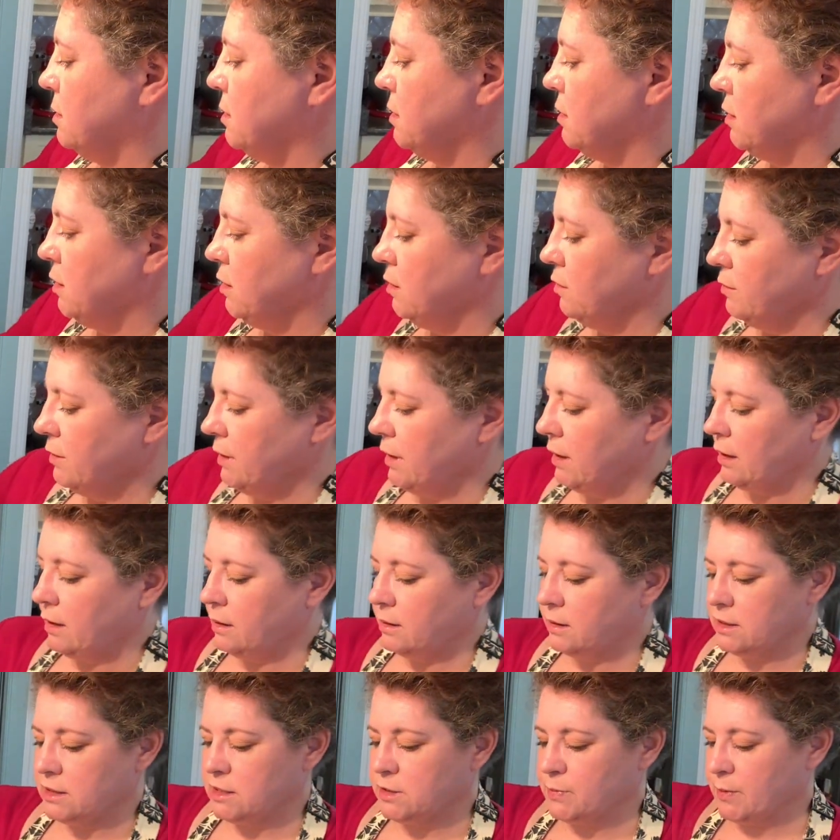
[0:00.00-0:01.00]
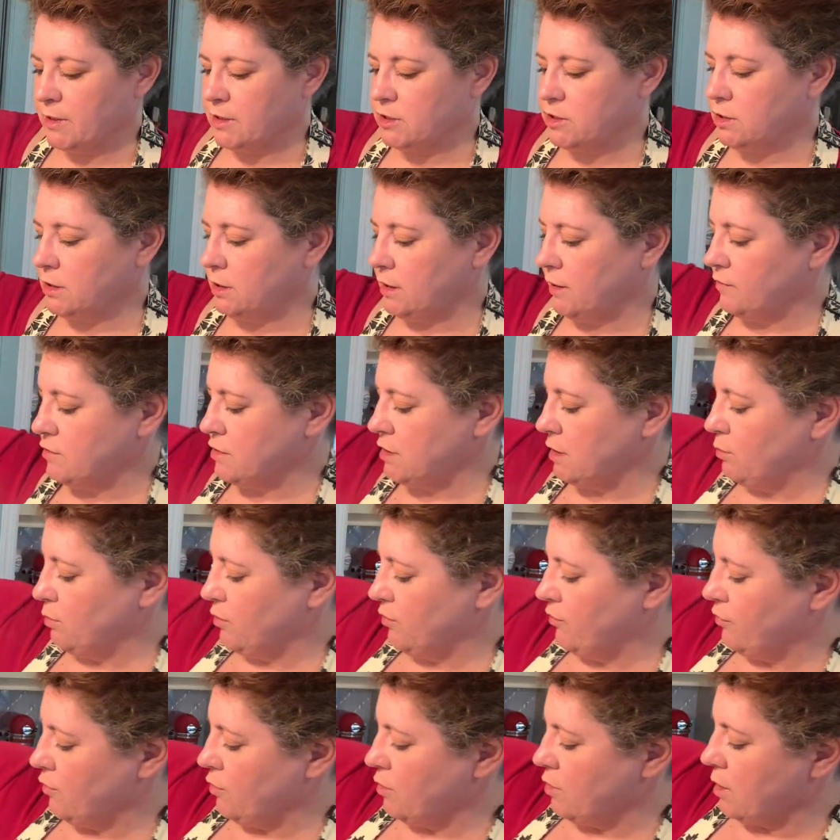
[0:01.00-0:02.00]
You don't need anything special, I've said
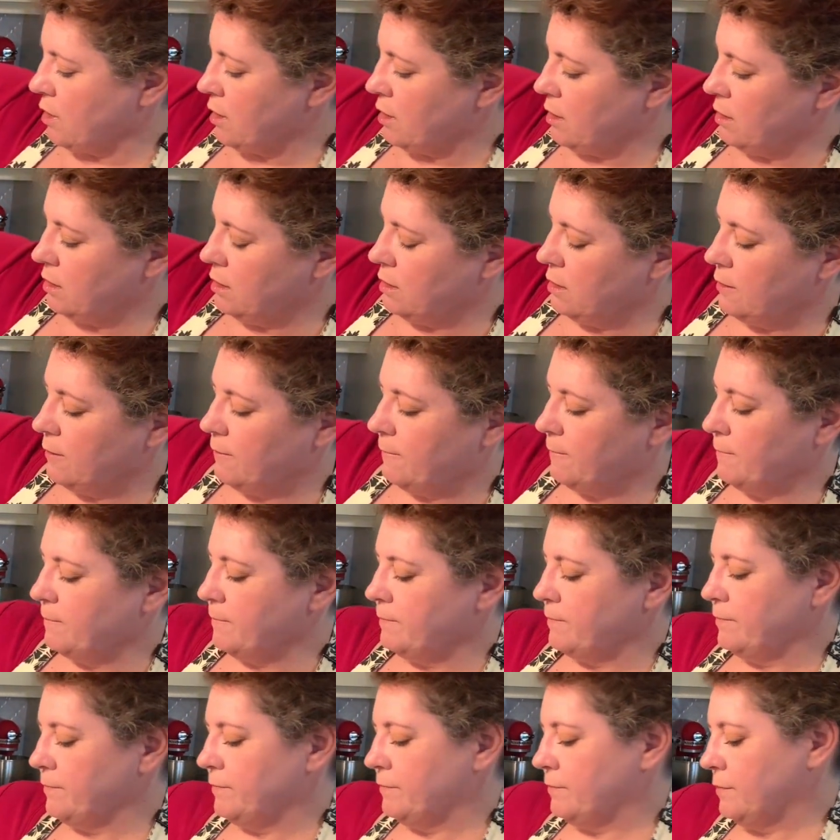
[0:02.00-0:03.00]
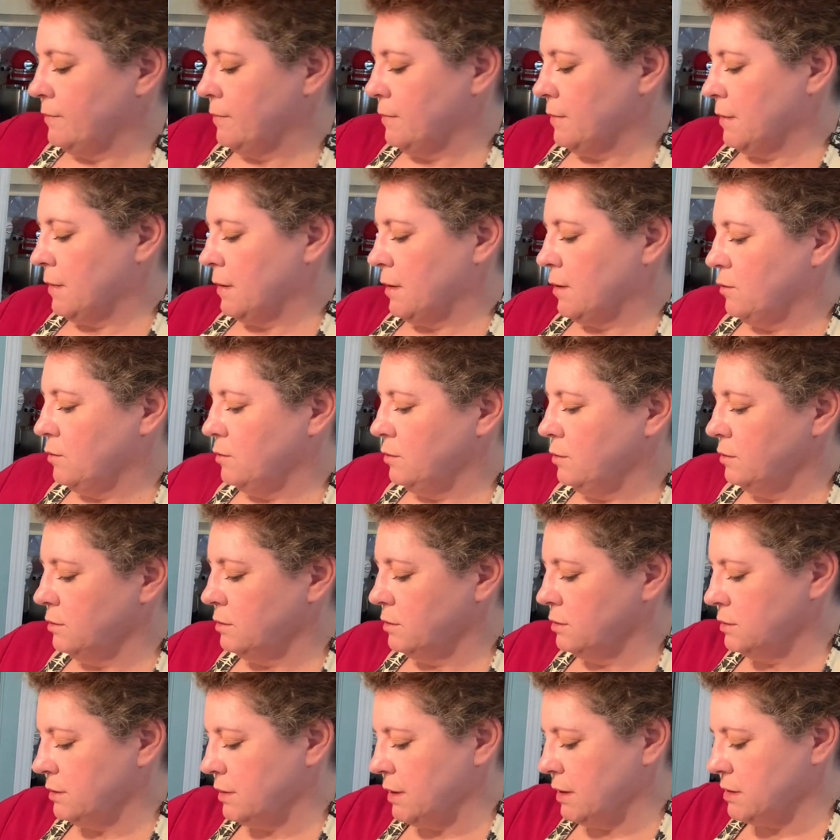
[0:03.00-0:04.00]
before. Ooh,
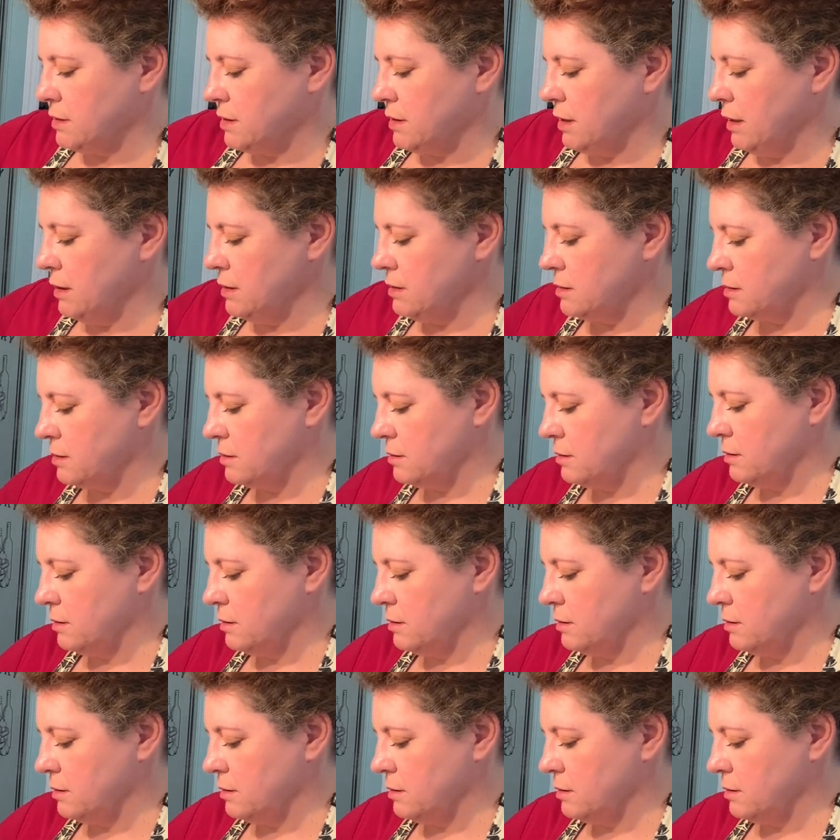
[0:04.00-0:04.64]
that's nice.